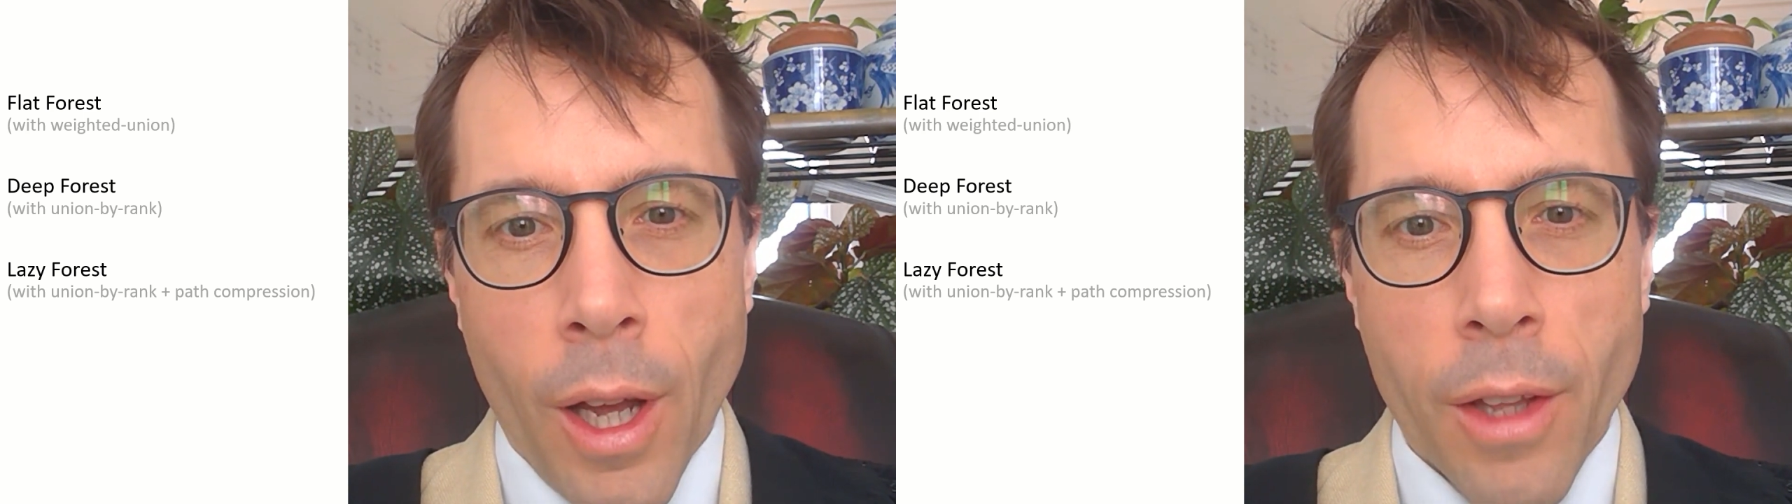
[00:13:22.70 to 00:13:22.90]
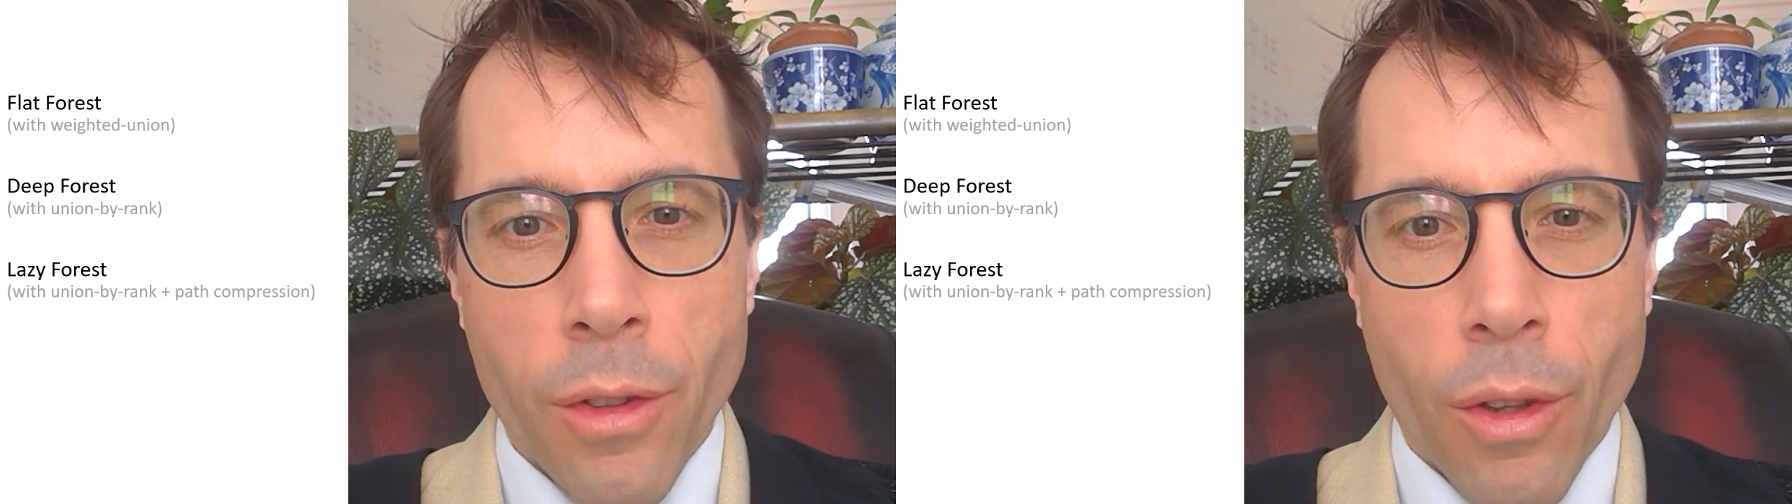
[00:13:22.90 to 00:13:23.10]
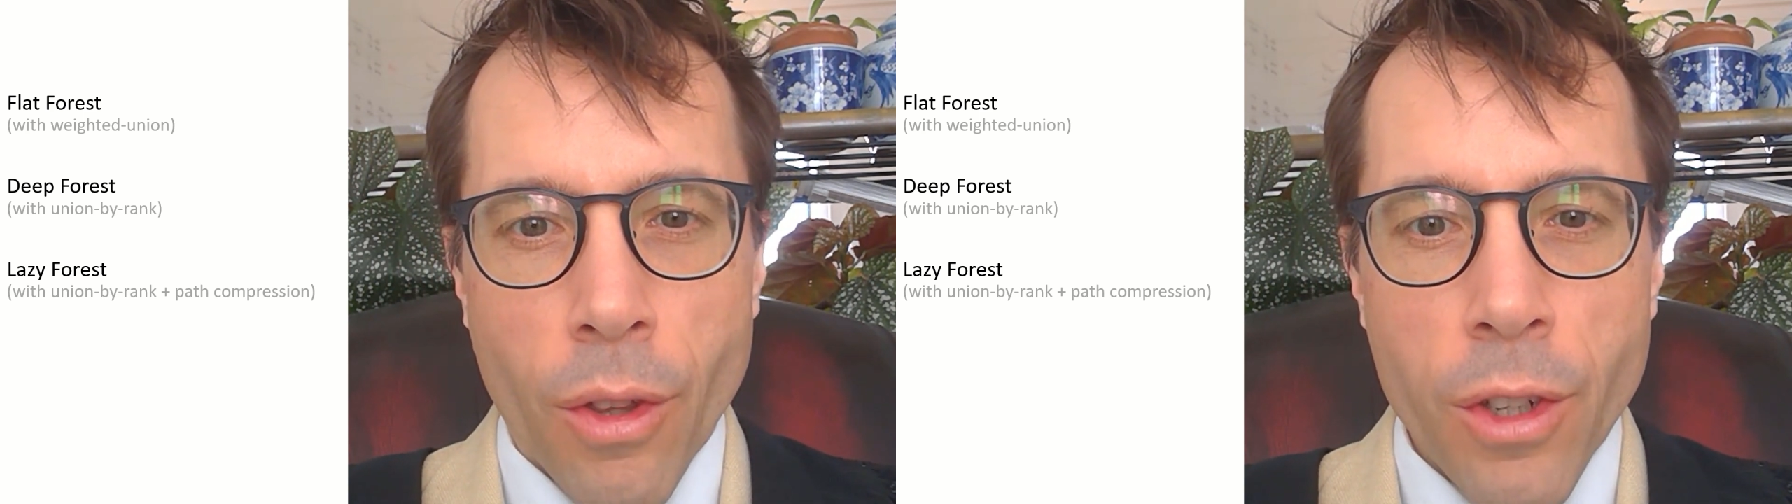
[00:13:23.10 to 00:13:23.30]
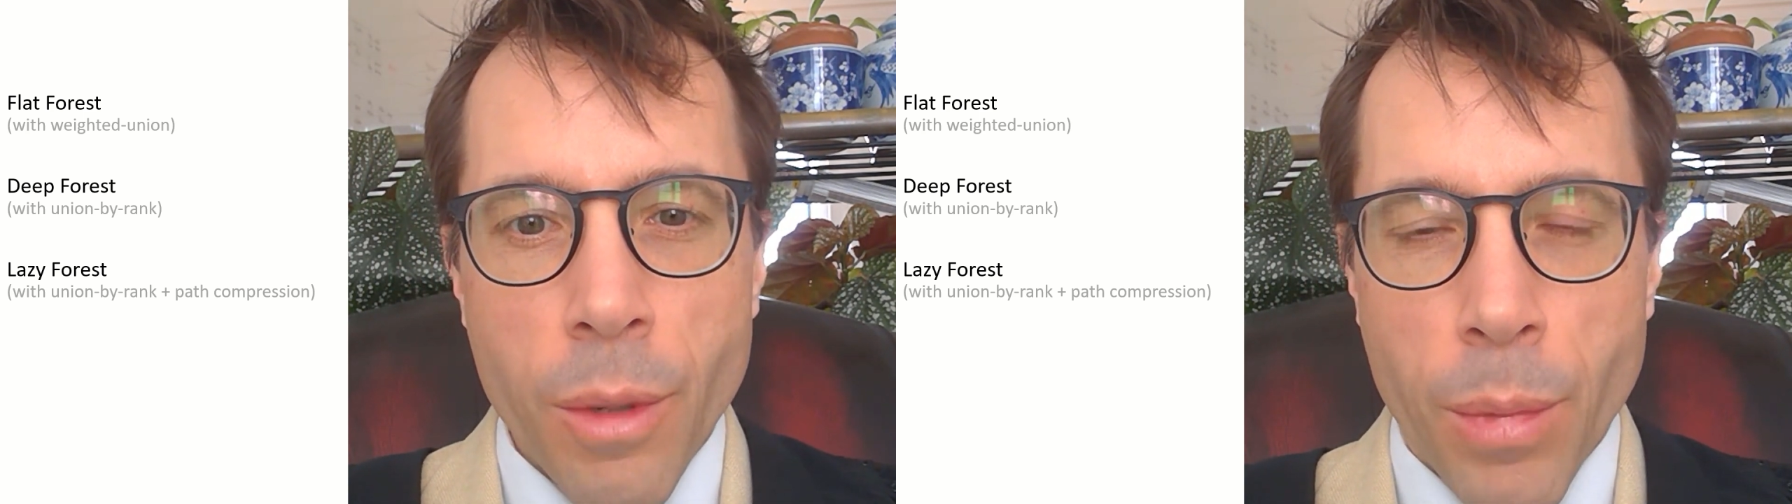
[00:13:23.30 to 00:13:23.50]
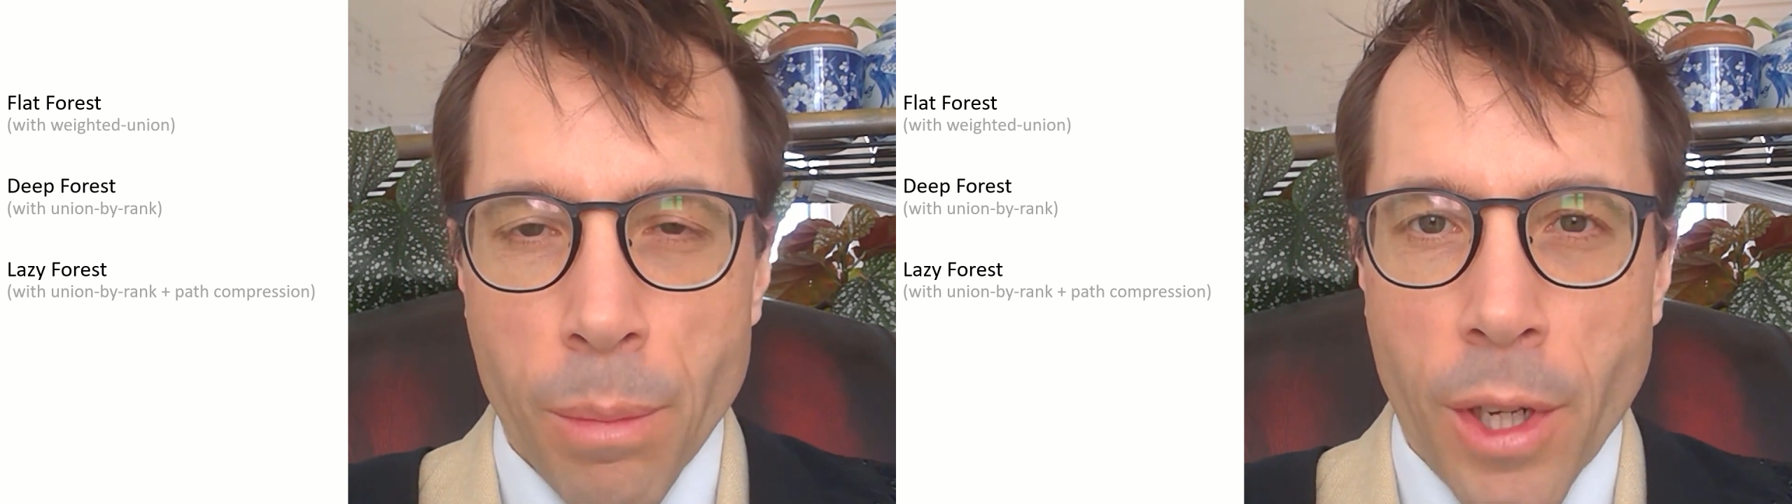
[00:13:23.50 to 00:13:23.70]
And the third
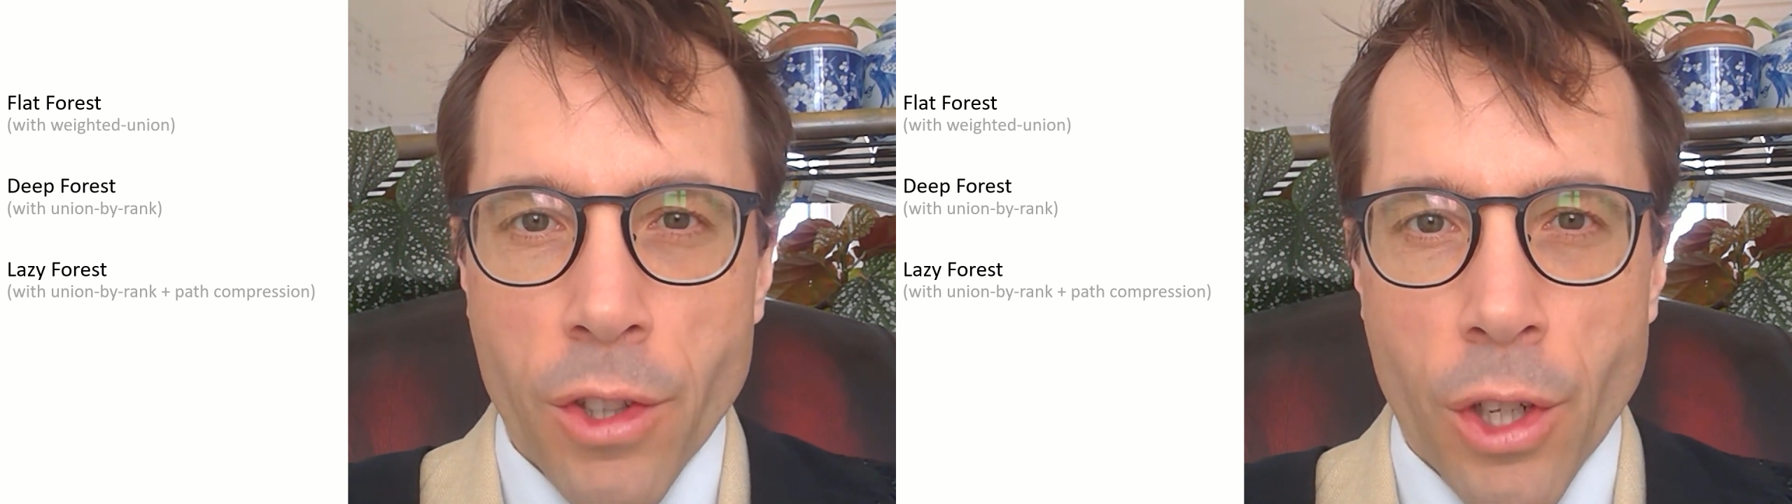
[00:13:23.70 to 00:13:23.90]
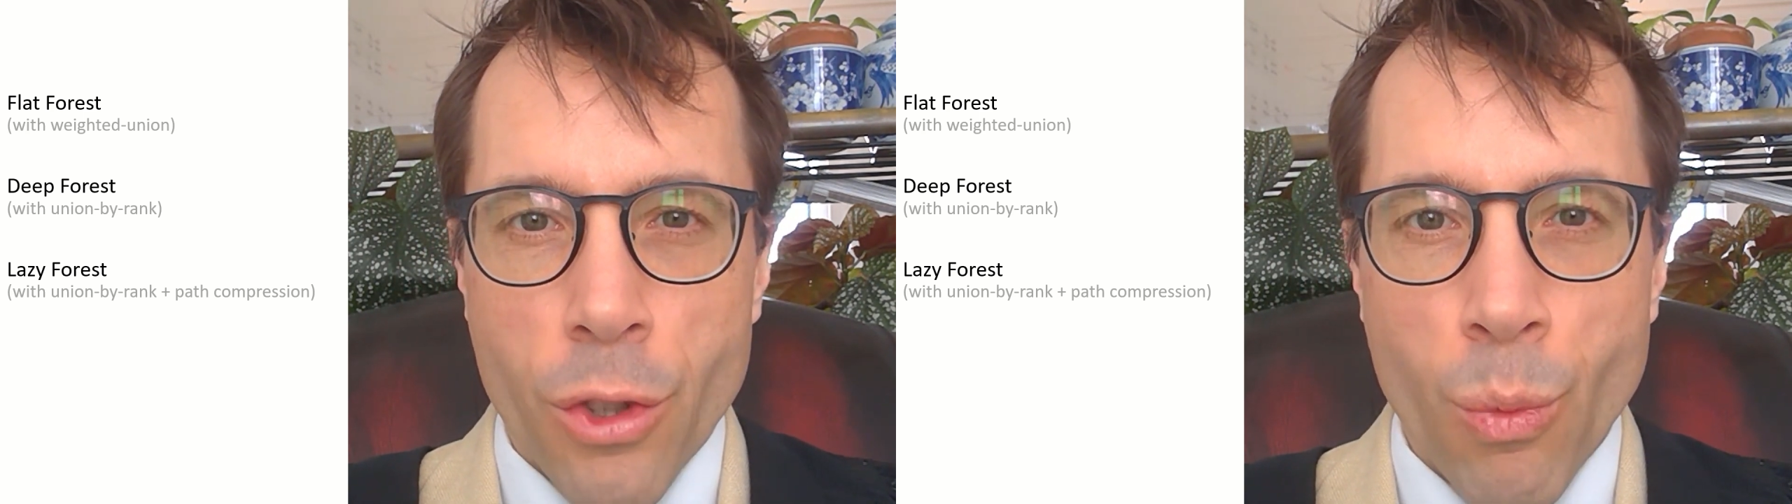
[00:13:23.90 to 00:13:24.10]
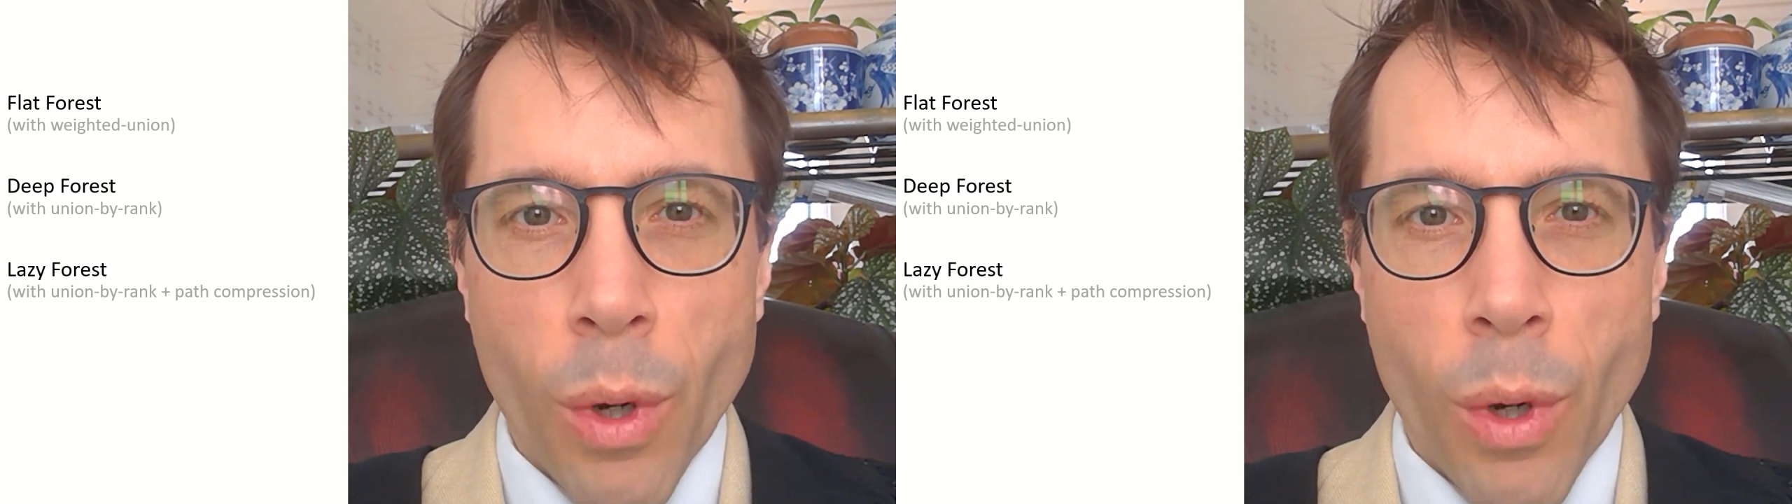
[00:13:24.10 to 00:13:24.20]
implementation,